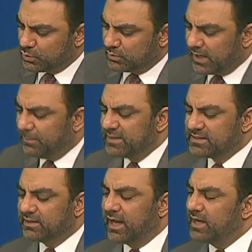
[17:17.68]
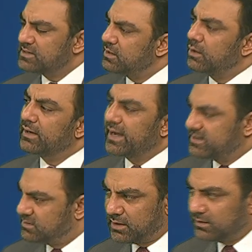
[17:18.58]
So that means that as long
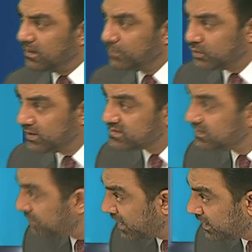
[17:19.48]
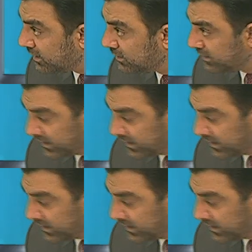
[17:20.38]
as Narendra Modi is in power,